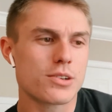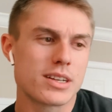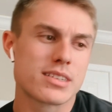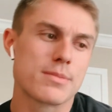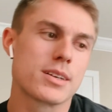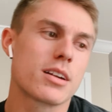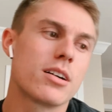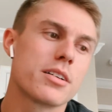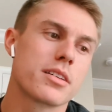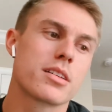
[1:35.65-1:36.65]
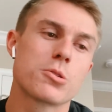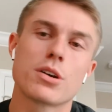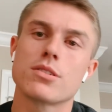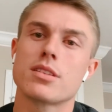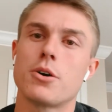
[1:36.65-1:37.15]
did something called the
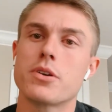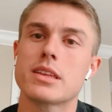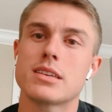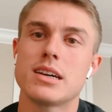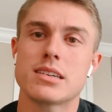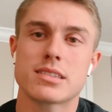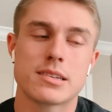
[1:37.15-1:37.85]
glucose loading test.